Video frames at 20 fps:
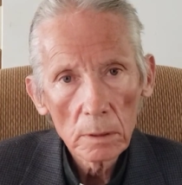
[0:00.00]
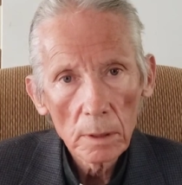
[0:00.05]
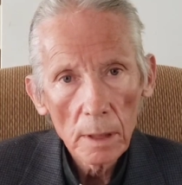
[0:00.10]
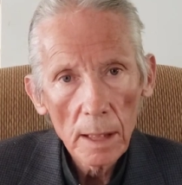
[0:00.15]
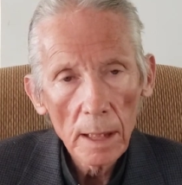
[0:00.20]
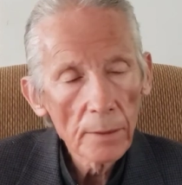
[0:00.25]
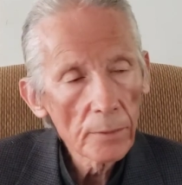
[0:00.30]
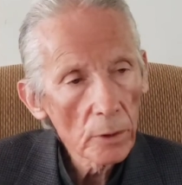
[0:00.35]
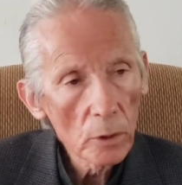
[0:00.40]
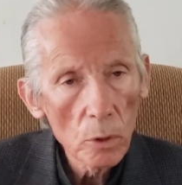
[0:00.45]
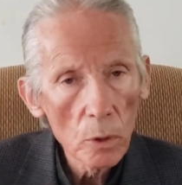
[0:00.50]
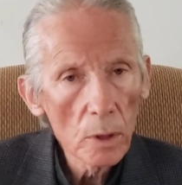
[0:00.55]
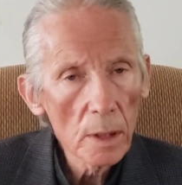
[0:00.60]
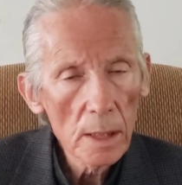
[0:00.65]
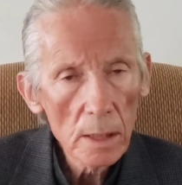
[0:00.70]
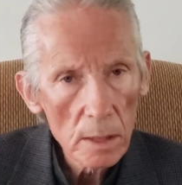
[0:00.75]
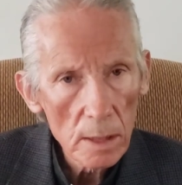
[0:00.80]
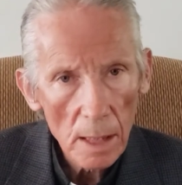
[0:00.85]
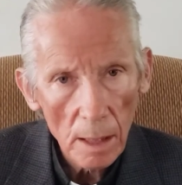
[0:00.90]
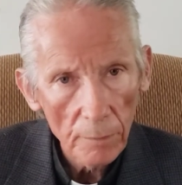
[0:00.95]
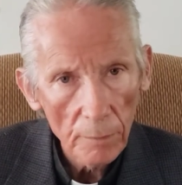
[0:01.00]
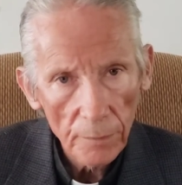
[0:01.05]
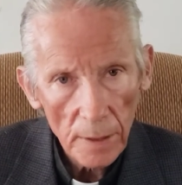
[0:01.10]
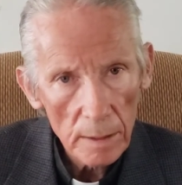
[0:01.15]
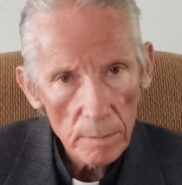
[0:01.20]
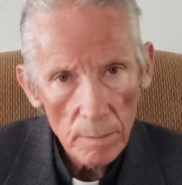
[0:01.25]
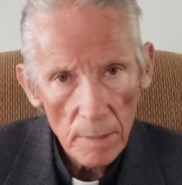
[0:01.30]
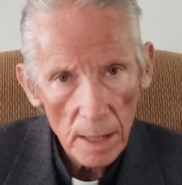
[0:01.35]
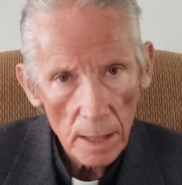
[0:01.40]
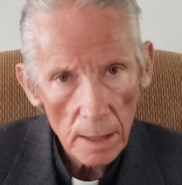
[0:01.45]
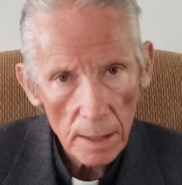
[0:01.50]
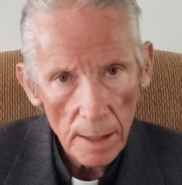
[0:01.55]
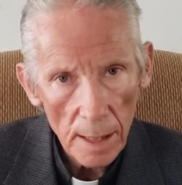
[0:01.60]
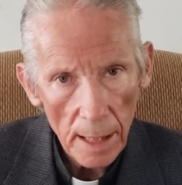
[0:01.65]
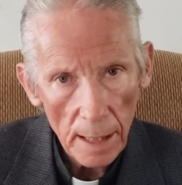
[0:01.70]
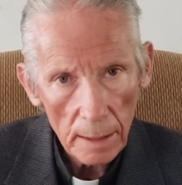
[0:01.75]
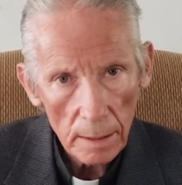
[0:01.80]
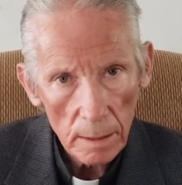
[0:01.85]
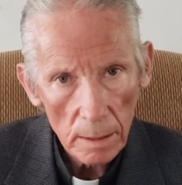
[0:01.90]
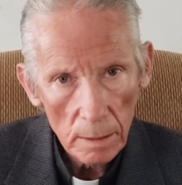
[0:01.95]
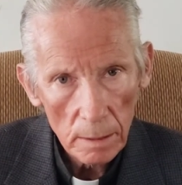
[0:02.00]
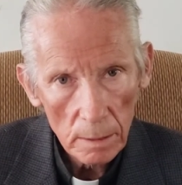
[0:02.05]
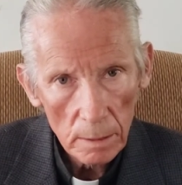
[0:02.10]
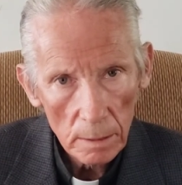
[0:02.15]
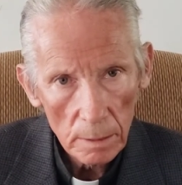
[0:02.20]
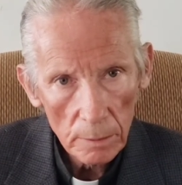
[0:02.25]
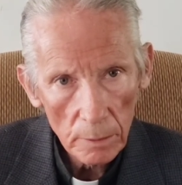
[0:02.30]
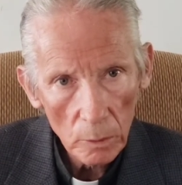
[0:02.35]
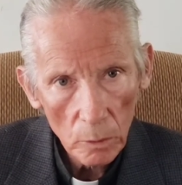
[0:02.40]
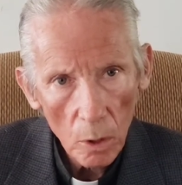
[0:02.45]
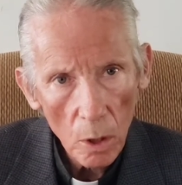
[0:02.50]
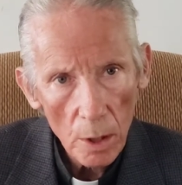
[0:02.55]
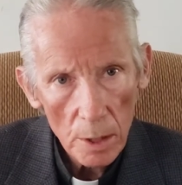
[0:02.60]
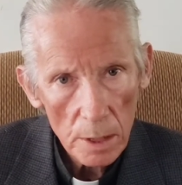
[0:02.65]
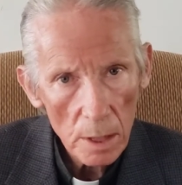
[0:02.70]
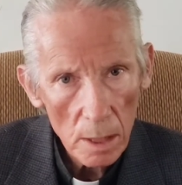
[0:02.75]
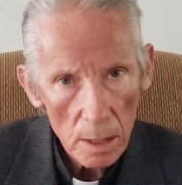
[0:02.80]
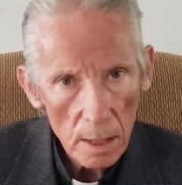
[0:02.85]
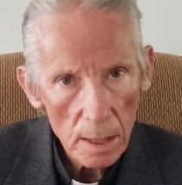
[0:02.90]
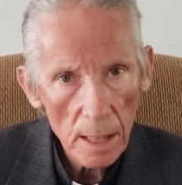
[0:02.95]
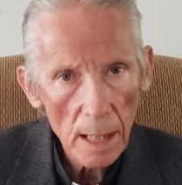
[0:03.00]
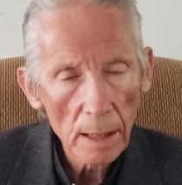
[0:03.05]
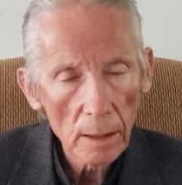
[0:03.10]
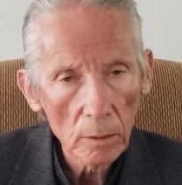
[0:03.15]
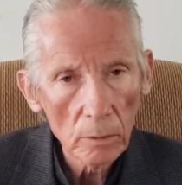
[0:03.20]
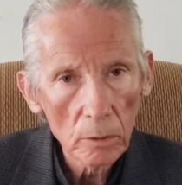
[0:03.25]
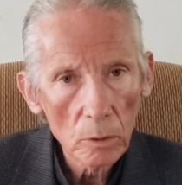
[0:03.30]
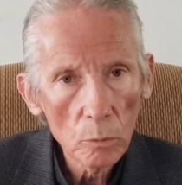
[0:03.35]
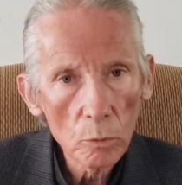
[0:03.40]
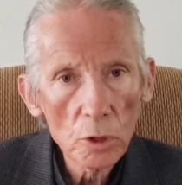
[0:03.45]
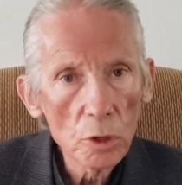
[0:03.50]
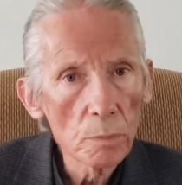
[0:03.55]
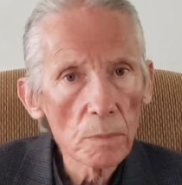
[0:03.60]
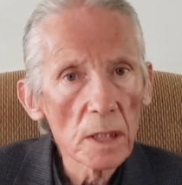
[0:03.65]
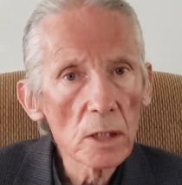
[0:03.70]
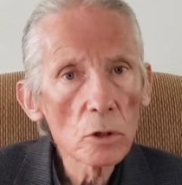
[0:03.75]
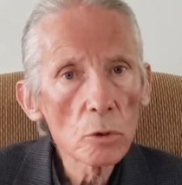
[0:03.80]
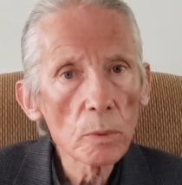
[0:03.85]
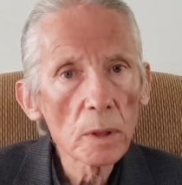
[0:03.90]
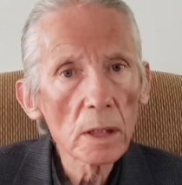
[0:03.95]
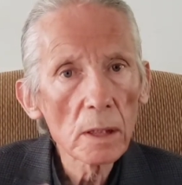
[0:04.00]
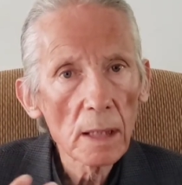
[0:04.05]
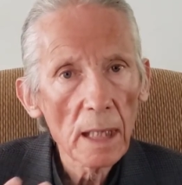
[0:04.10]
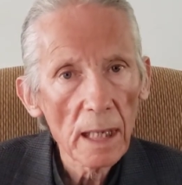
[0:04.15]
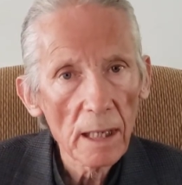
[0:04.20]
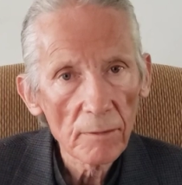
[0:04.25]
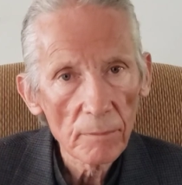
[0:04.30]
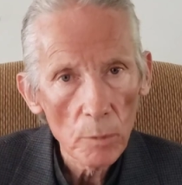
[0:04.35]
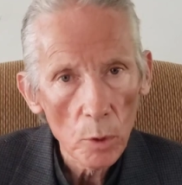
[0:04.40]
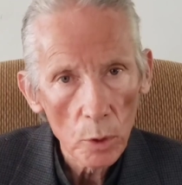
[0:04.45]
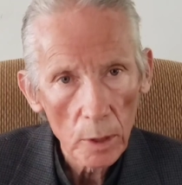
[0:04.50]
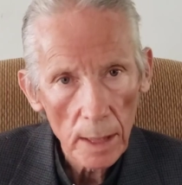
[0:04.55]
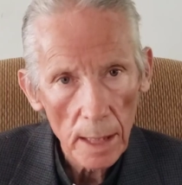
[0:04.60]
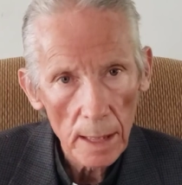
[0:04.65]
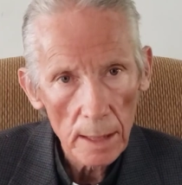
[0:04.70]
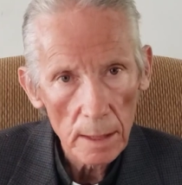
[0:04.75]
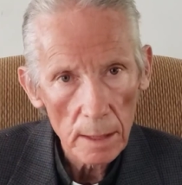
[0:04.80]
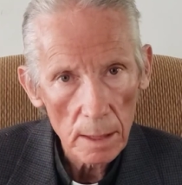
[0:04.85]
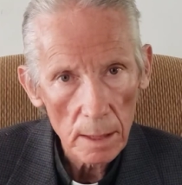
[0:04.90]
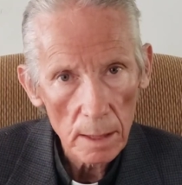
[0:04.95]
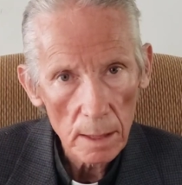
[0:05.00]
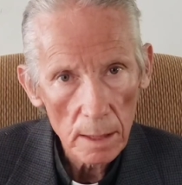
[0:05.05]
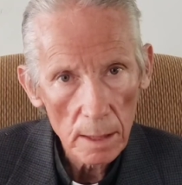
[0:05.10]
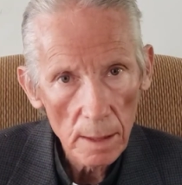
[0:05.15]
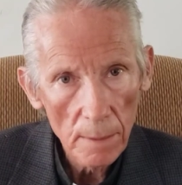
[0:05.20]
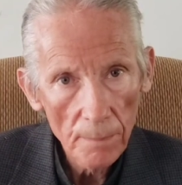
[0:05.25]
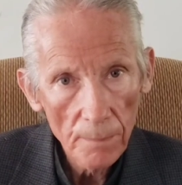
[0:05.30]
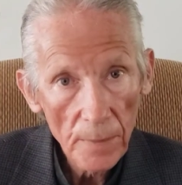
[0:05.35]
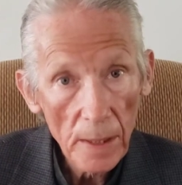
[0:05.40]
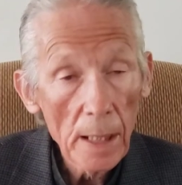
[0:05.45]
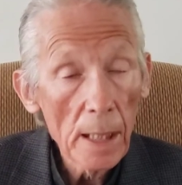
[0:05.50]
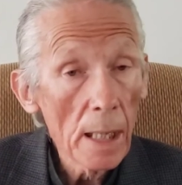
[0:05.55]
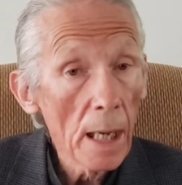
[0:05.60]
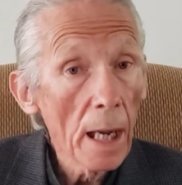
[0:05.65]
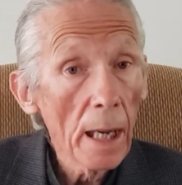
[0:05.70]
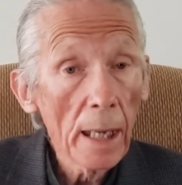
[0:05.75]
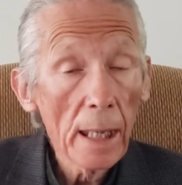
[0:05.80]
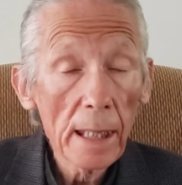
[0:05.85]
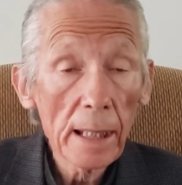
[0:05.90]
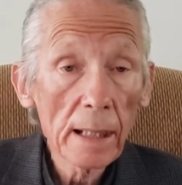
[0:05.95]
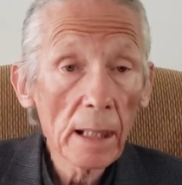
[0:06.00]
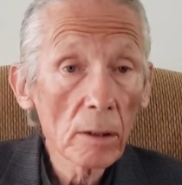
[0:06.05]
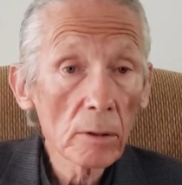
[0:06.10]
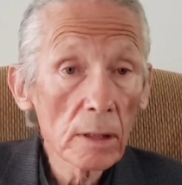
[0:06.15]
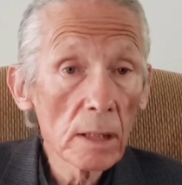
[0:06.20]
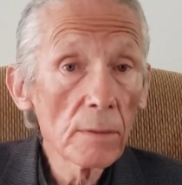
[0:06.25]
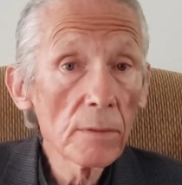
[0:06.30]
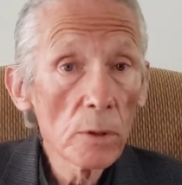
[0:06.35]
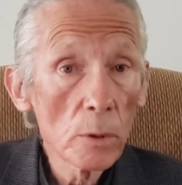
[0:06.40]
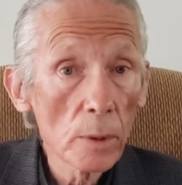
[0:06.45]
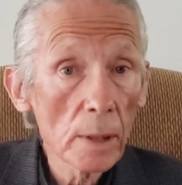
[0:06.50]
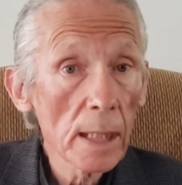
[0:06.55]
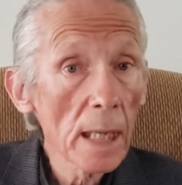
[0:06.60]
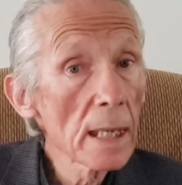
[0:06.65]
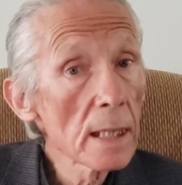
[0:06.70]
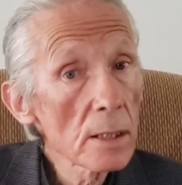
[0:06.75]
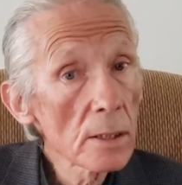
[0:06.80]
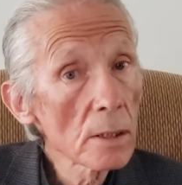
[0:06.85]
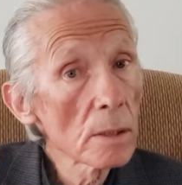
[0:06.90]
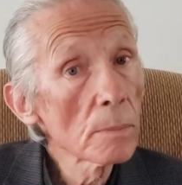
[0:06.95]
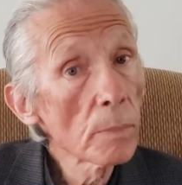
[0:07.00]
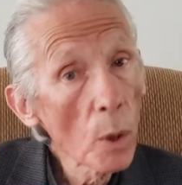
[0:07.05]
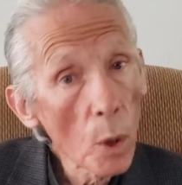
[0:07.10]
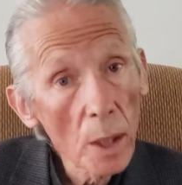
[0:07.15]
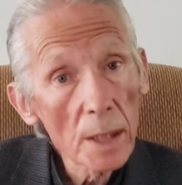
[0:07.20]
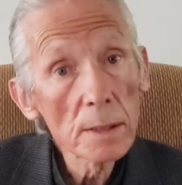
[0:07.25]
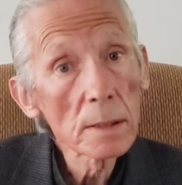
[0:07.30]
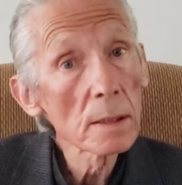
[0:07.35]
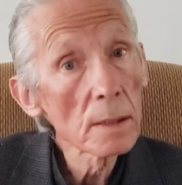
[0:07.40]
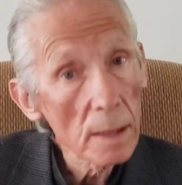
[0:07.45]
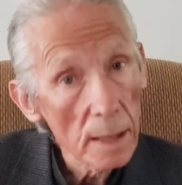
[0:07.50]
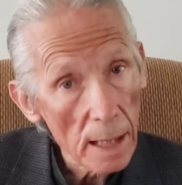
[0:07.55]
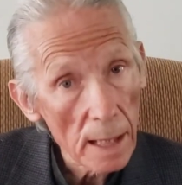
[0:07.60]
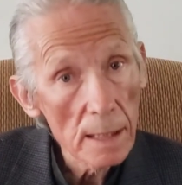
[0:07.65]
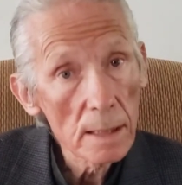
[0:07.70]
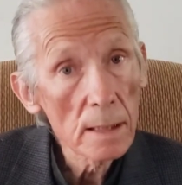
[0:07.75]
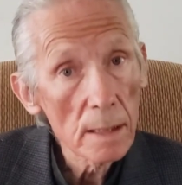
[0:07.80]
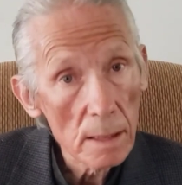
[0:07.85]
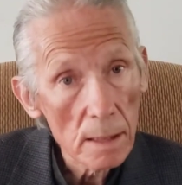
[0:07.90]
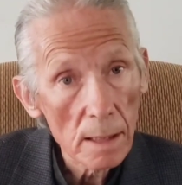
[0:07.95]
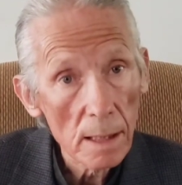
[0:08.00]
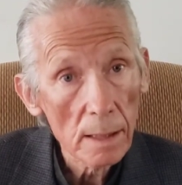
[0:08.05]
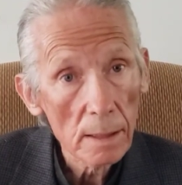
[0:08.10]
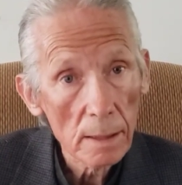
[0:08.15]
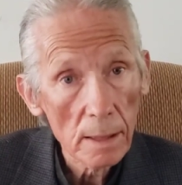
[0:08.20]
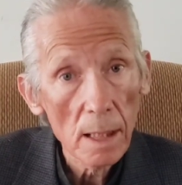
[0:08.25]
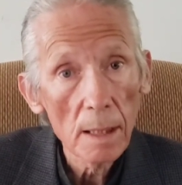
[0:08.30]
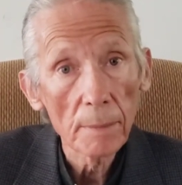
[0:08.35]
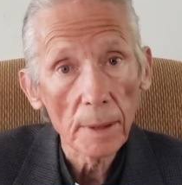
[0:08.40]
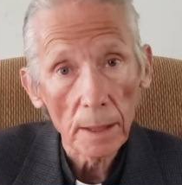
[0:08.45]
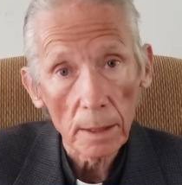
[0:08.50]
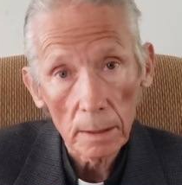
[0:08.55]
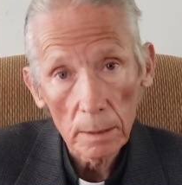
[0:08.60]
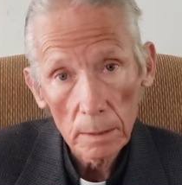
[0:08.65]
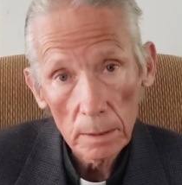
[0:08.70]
And the court itself admitted that. The law is unsettled, which means we're going to have more cases. And I'll give you a case in point to the cases that are coming.